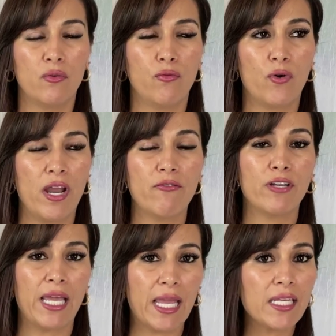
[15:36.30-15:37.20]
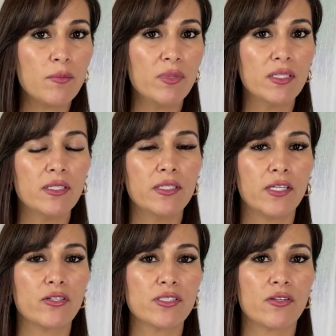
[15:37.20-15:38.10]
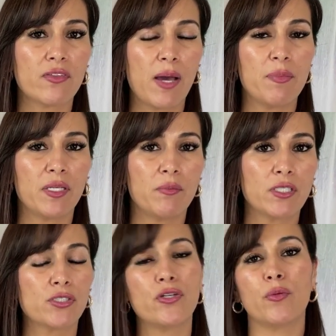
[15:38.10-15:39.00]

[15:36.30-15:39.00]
for every 80 milliliters of that paint mixture,